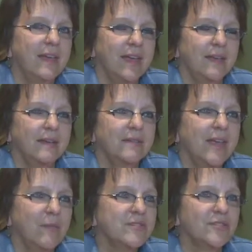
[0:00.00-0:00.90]
And
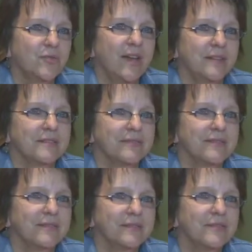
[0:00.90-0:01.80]
that was attractive
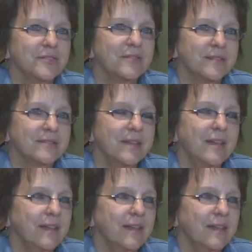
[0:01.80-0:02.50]
to us.